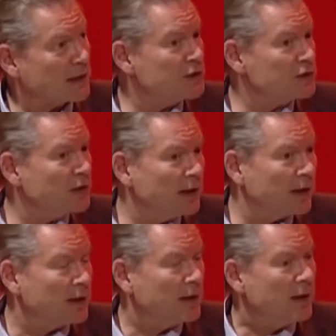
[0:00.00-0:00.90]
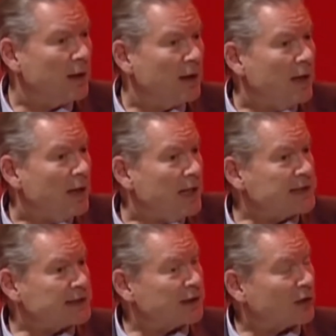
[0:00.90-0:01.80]
engineer. He
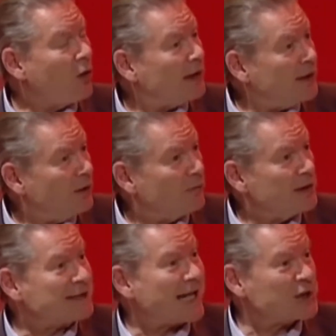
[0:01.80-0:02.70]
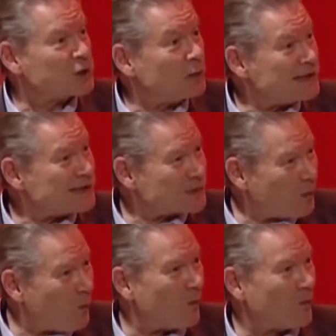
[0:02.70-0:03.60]
said a colleague of his actually
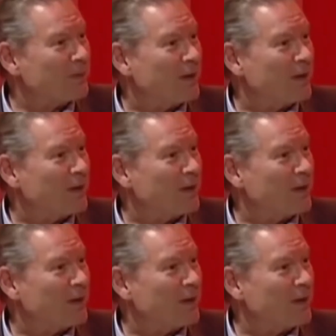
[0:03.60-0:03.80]
saw